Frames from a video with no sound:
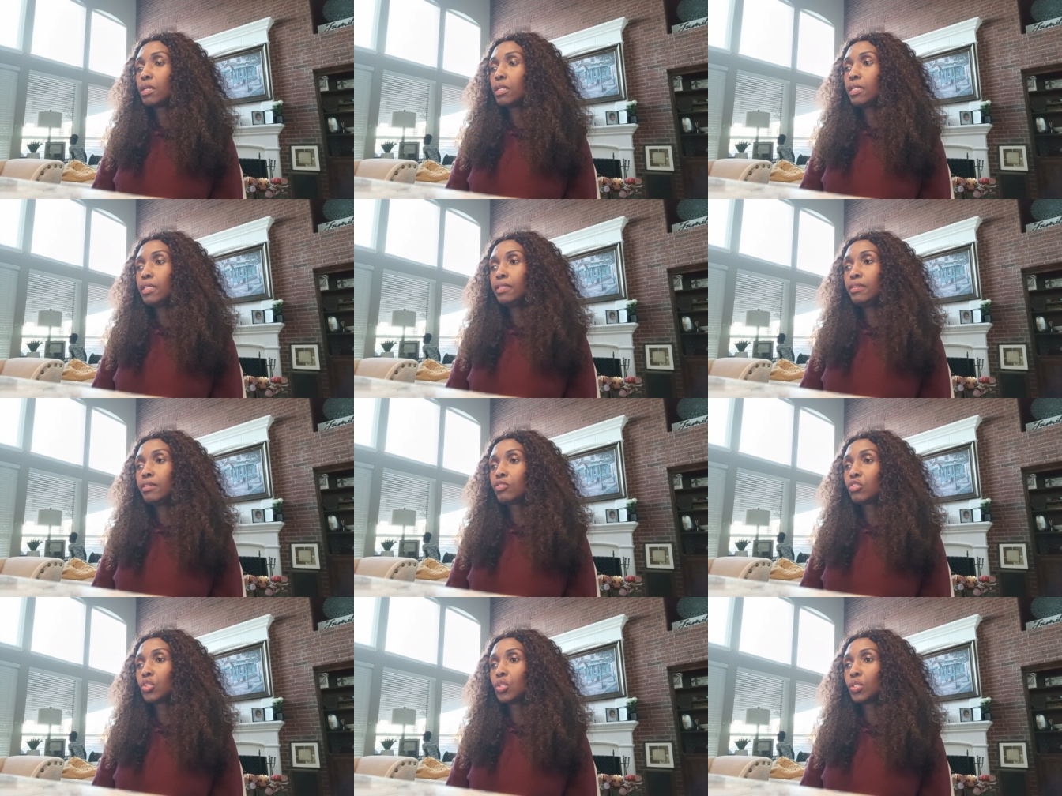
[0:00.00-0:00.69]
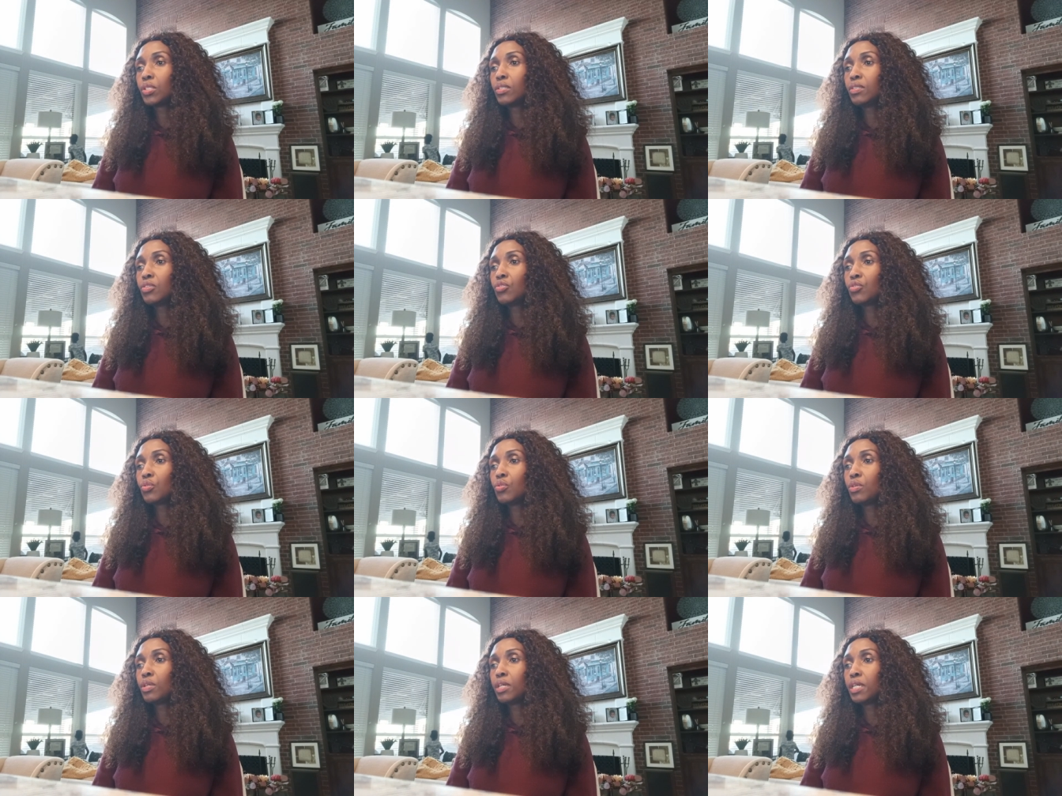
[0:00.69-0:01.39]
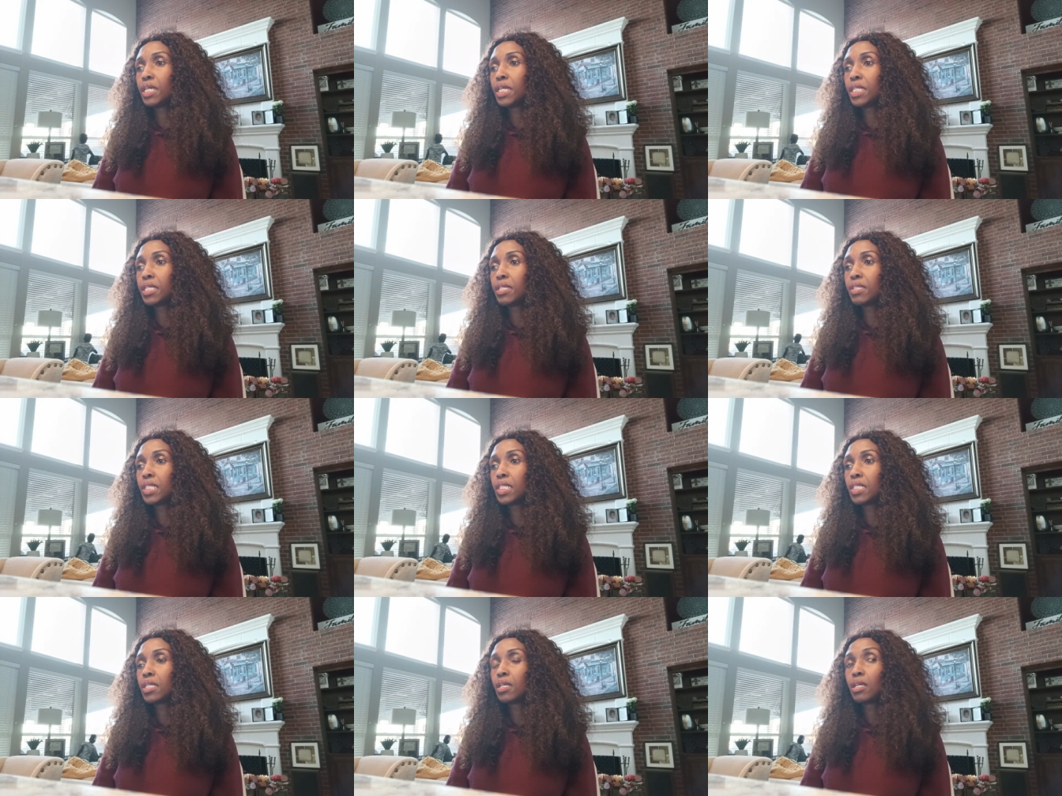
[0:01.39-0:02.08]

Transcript: it does not dishonor others,